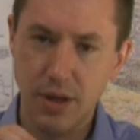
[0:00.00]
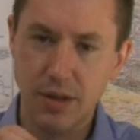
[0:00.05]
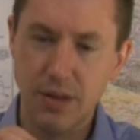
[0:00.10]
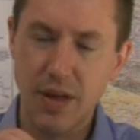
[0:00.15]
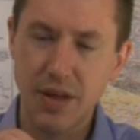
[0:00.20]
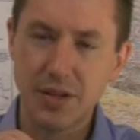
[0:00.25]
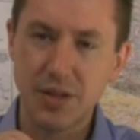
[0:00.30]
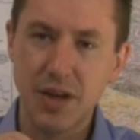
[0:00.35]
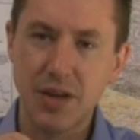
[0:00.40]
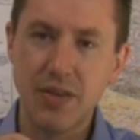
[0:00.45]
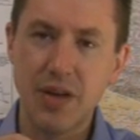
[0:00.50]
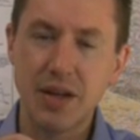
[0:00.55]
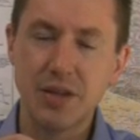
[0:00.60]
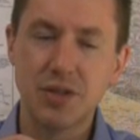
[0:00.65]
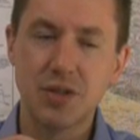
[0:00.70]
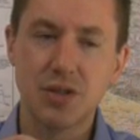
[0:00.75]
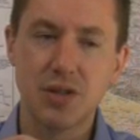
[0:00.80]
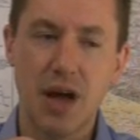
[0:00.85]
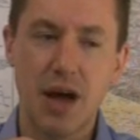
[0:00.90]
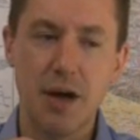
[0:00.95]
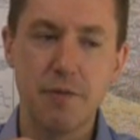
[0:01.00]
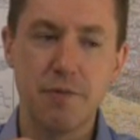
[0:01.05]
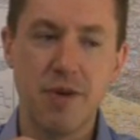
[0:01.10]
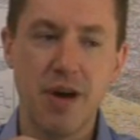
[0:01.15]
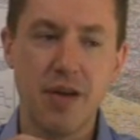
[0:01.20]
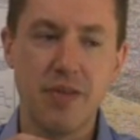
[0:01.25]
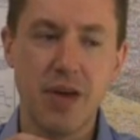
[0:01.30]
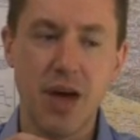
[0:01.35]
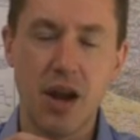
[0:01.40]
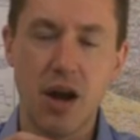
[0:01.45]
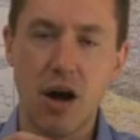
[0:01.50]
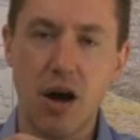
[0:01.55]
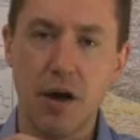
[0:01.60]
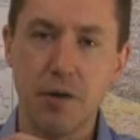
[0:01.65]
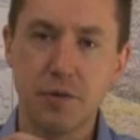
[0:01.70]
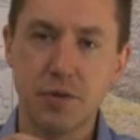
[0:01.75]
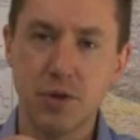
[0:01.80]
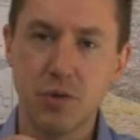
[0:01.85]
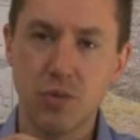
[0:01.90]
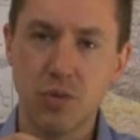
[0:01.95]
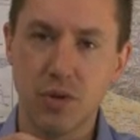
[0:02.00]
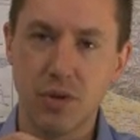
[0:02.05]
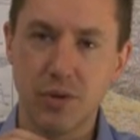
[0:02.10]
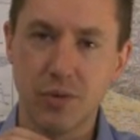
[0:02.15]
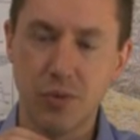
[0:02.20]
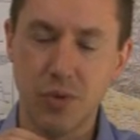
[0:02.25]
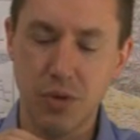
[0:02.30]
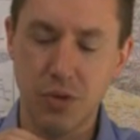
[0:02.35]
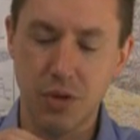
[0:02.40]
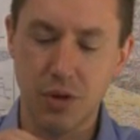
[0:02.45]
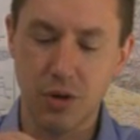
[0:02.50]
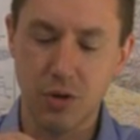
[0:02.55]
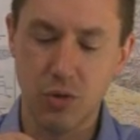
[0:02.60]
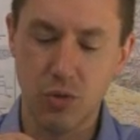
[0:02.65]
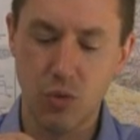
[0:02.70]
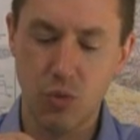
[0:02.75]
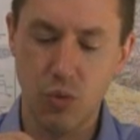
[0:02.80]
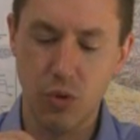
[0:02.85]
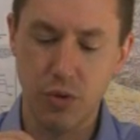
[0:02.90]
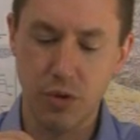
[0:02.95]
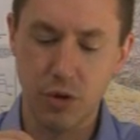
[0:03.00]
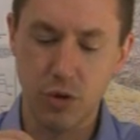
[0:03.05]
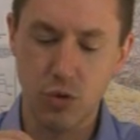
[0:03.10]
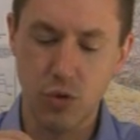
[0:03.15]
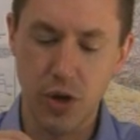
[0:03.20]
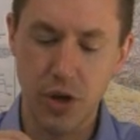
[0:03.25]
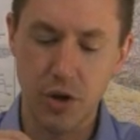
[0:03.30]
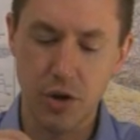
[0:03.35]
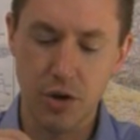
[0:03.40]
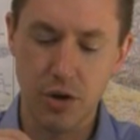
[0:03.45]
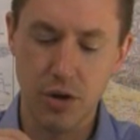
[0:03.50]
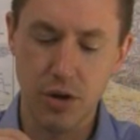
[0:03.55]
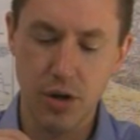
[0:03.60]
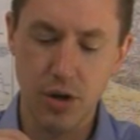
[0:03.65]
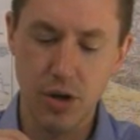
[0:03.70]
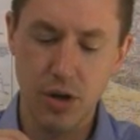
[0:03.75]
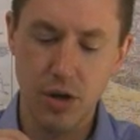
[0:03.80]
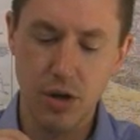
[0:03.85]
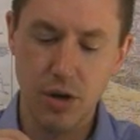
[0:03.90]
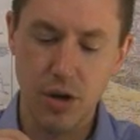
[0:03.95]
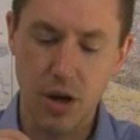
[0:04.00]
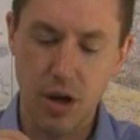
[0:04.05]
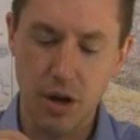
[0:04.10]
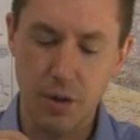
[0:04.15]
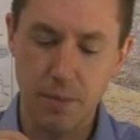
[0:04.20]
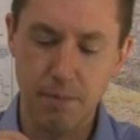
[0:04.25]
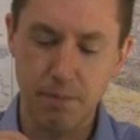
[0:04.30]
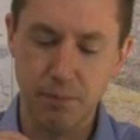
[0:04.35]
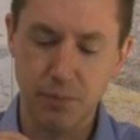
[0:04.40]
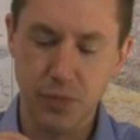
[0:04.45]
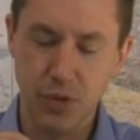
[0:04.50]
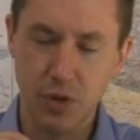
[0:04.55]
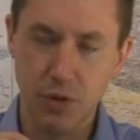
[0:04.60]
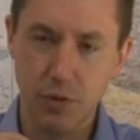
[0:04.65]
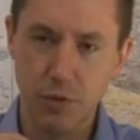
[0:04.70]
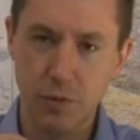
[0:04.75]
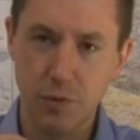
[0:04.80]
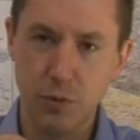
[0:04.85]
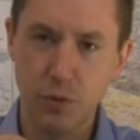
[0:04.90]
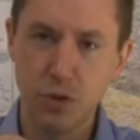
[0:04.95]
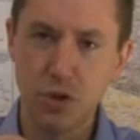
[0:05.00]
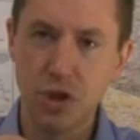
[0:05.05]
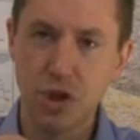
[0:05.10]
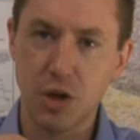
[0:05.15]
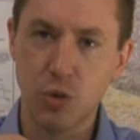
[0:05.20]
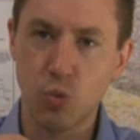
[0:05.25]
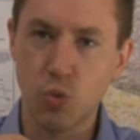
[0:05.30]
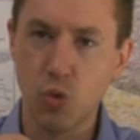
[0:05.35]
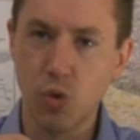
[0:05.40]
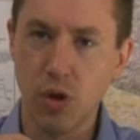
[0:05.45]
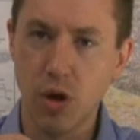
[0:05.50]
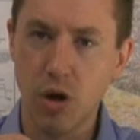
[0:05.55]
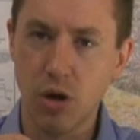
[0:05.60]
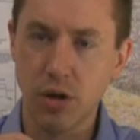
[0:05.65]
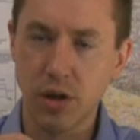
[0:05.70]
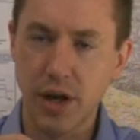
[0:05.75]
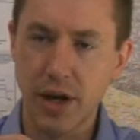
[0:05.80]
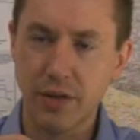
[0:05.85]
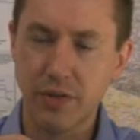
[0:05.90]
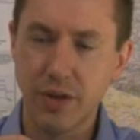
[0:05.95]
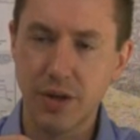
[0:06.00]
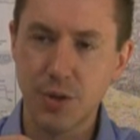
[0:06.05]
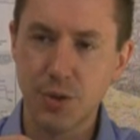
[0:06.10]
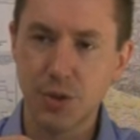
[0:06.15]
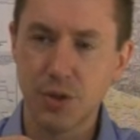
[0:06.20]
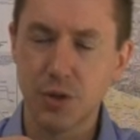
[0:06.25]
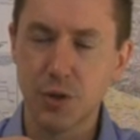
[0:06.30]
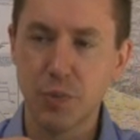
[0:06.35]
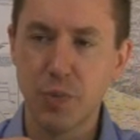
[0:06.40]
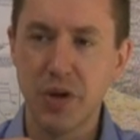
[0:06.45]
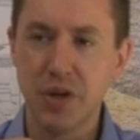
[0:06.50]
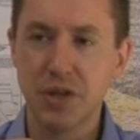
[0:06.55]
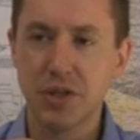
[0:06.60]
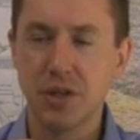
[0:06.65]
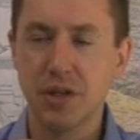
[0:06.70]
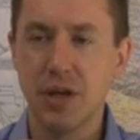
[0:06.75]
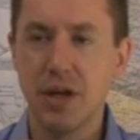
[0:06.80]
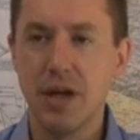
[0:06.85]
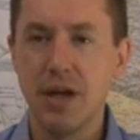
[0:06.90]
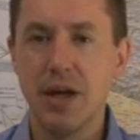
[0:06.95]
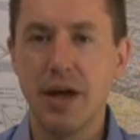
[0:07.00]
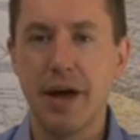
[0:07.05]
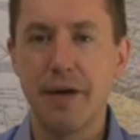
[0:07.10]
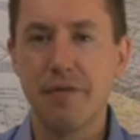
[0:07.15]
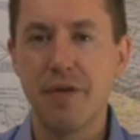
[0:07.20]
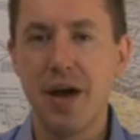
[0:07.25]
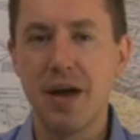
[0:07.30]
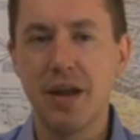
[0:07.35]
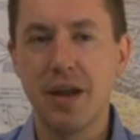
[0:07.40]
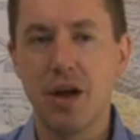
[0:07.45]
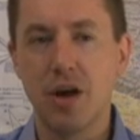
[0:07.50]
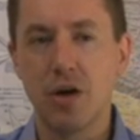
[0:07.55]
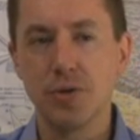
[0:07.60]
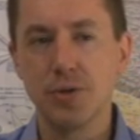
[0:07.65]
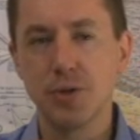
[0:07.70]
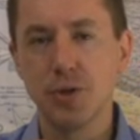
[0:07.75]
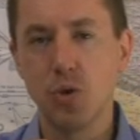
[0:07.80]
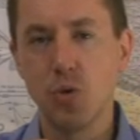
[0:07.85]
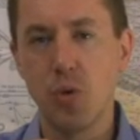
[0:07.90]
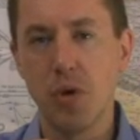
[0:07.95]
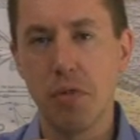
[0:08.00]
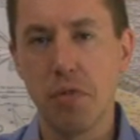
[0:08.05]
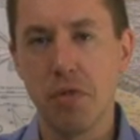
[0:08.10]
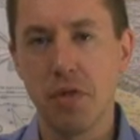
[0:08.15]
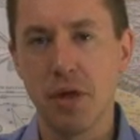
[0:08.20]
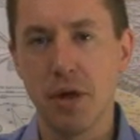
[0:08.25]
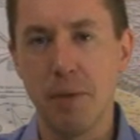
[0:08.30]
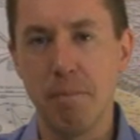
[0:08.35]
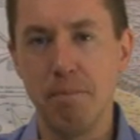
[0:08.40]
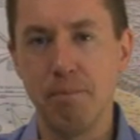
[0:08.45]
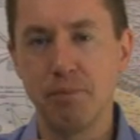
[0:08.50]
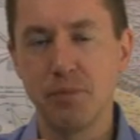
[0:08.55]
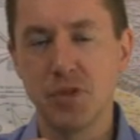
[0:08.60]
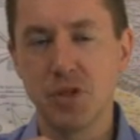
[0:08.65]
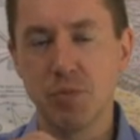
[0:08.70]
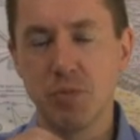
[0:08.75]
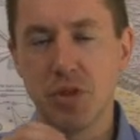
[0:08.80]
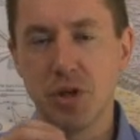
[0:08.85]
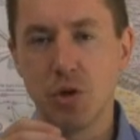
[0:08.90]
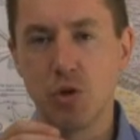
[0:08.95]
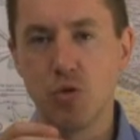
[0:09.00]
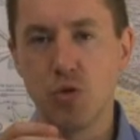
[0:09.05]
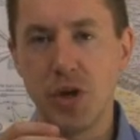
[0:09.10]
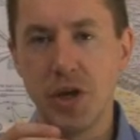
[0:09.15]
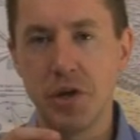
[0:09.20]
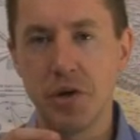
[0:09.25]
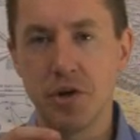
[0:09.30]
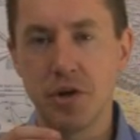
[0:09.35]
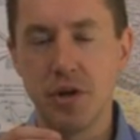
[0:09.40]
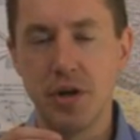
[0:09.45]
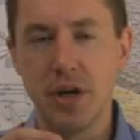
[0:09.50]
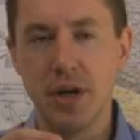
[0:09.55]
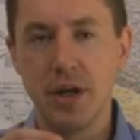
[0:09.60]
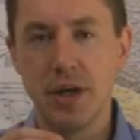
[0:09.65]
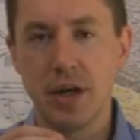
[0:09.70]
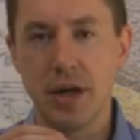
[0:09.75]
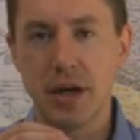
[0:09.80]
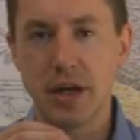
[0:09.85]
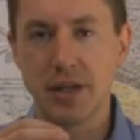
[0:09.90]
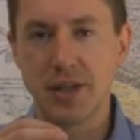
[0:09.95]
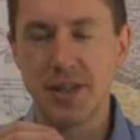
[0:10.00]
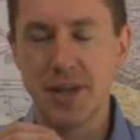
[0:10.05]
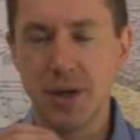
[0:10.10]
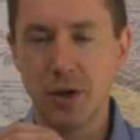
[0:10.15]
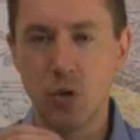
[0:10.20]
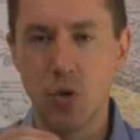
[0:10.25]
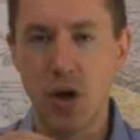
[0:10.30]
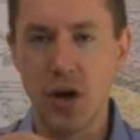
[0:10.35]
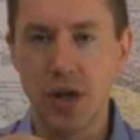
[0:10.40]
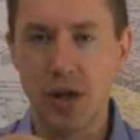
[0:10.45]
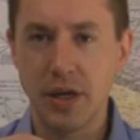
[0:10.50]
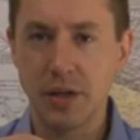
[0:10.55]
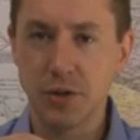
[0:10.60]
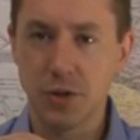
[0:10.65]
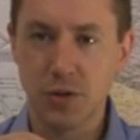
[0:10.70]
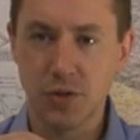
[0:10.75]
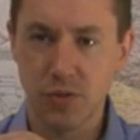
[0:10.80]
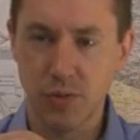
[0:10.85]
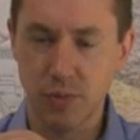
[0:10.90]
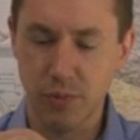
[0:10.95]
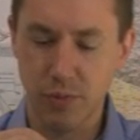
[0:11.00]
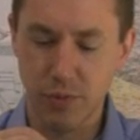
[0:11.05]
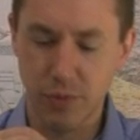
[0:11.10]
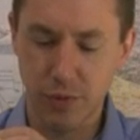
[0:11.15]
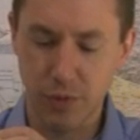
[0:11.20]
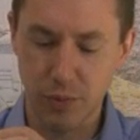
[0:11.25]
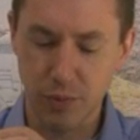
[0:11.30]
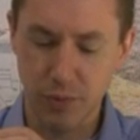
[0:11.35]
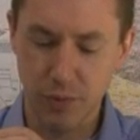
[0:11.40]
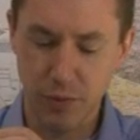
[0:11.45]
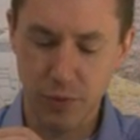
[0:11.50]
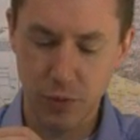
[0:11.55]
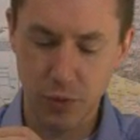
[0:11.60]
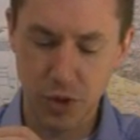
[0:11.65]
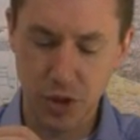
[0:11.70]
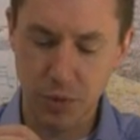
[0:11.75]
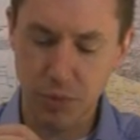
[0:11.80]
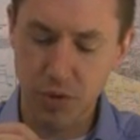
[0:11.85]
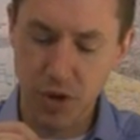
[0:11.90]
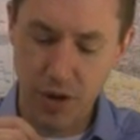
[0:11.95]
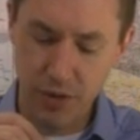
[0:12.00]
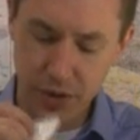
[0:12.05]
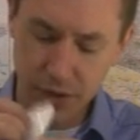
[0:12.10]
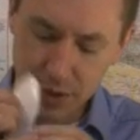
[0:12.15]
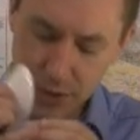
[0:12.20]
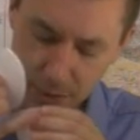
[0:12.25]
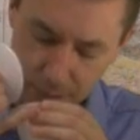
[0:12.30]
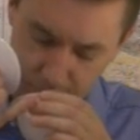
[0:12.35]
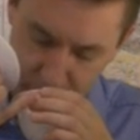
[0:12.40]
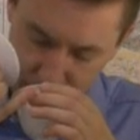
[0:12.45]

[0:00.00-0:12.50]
I find that often with a greener Fujian Wulong like this, especially. I find it also with some of the greener Tieguanins from Fujian province.